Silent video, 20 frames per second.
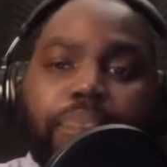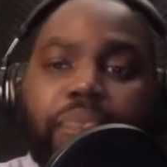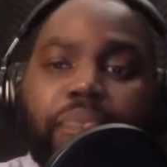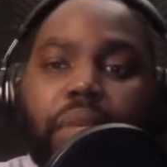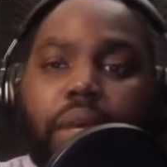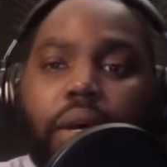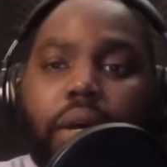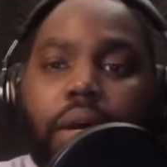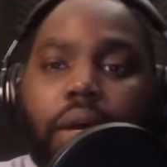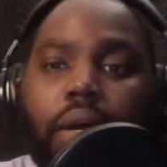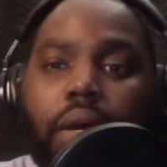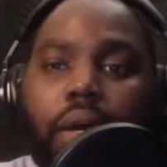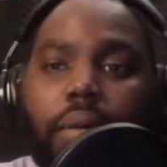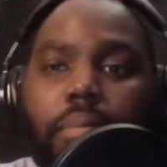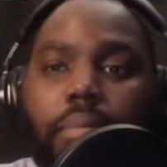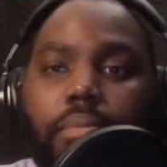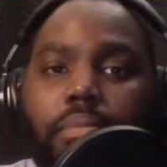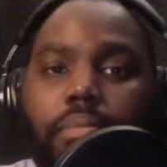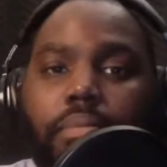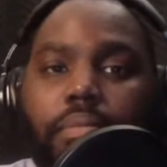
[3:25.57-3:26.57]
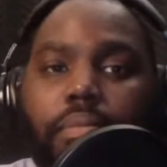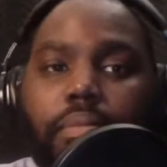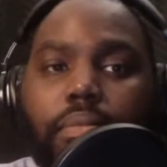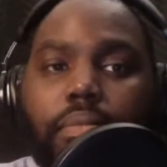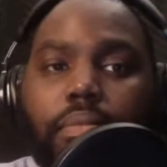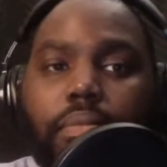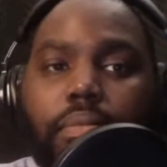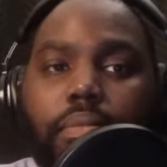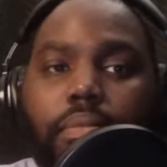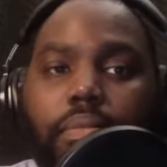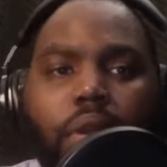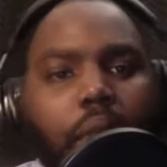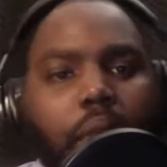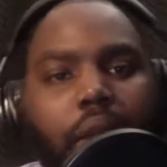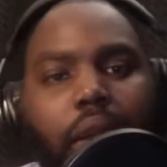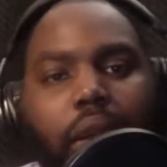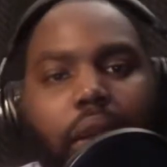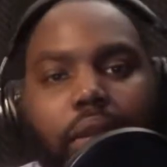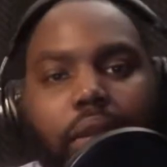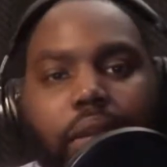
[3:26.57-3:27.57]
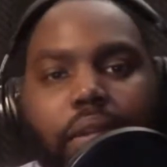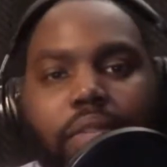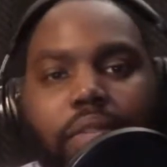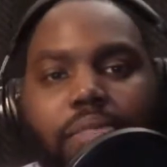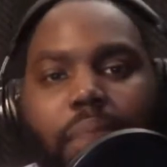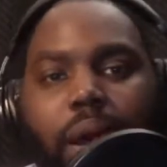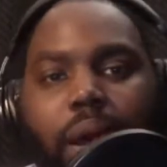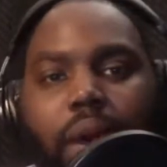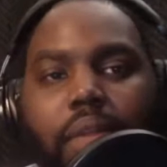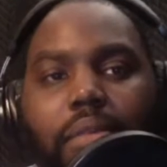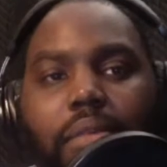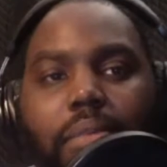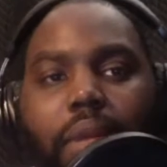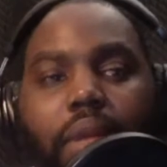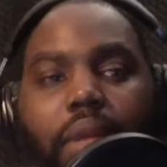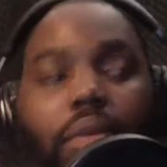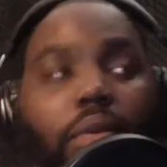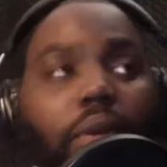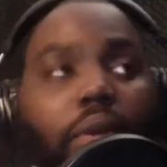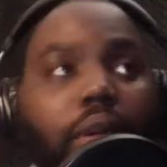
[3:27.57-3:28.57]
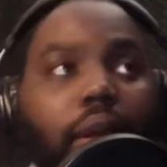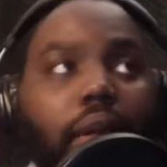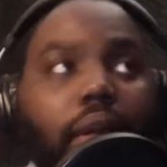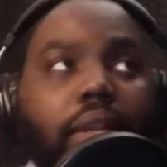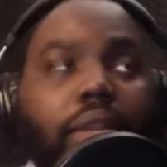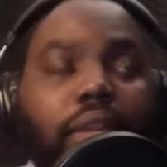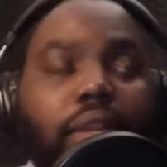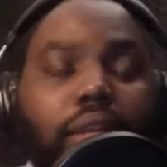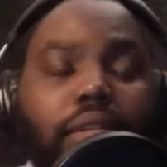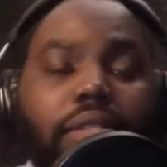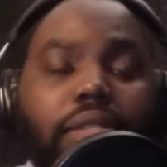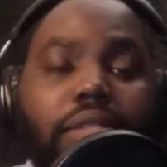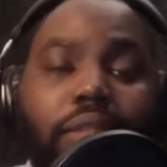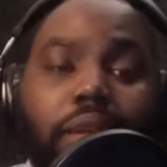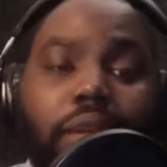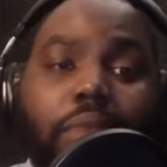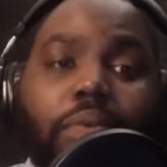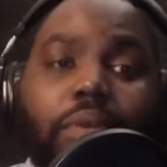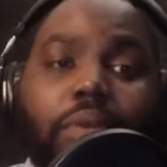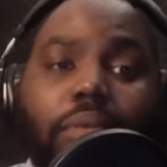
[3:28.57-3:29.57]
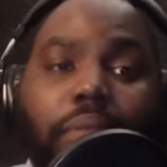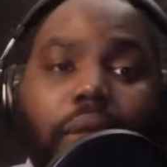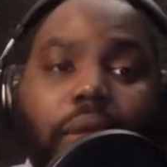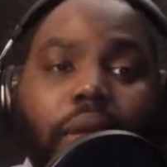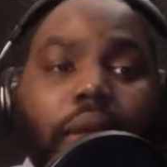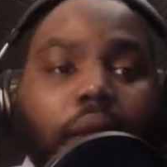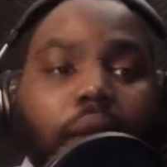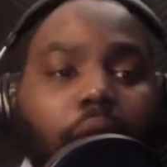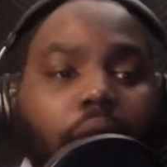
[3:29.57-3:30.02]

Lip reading: But a lot of things bother me, or a lot of things stick with me